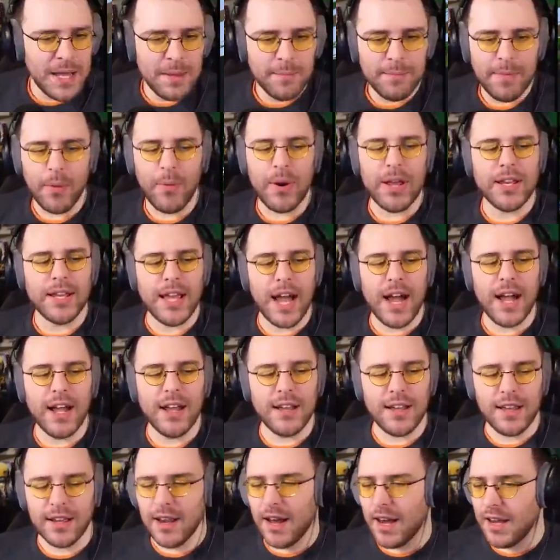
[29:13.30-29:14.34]
My weed guy
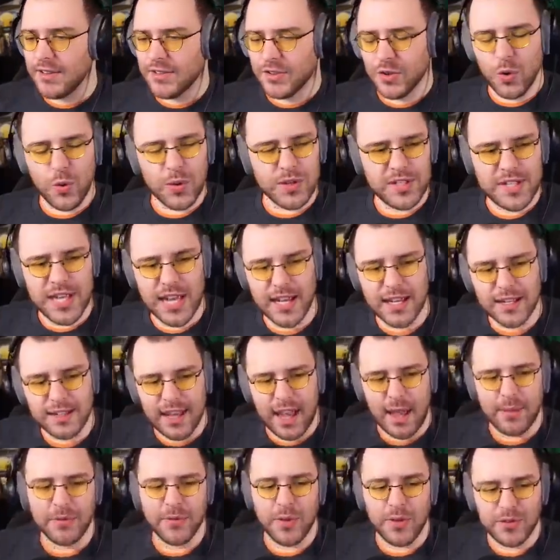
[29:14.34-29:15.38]
in high school was taking
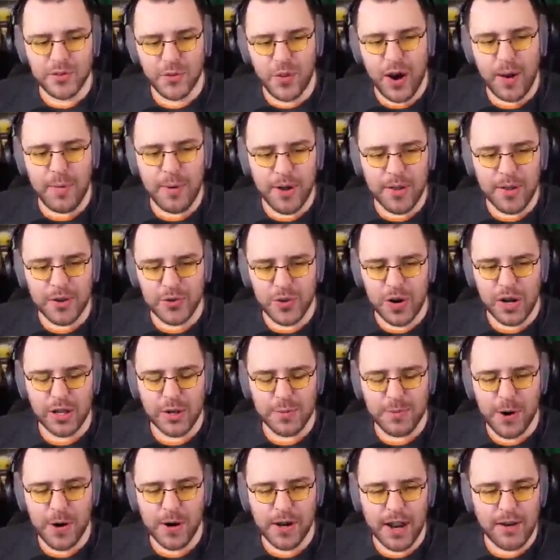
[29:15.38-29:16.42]
dabs with his grandma in the trailer
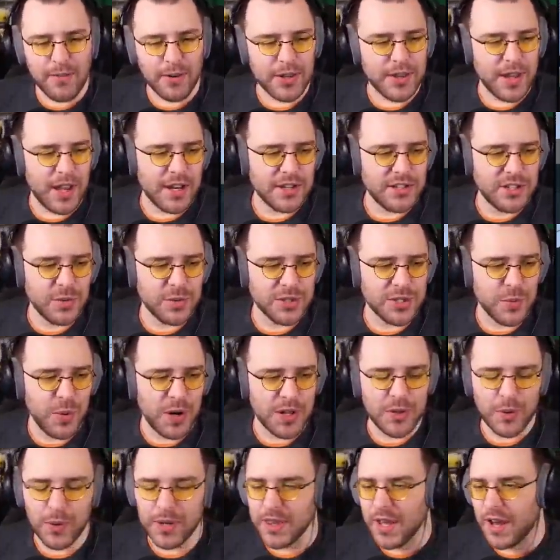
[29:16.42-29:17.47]
park every day. She was the
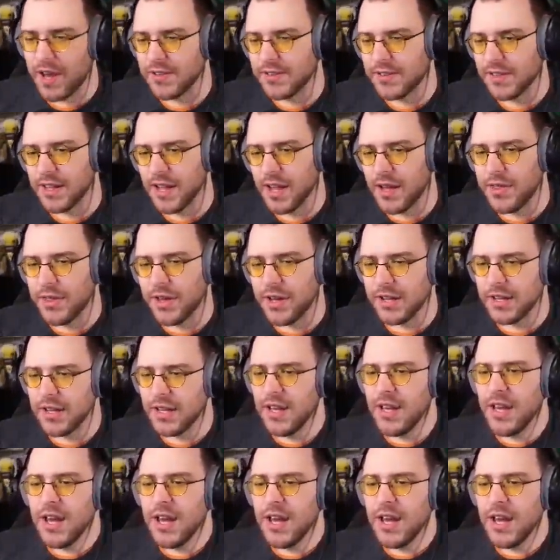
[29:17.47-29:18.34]
one doing the hustling, I think.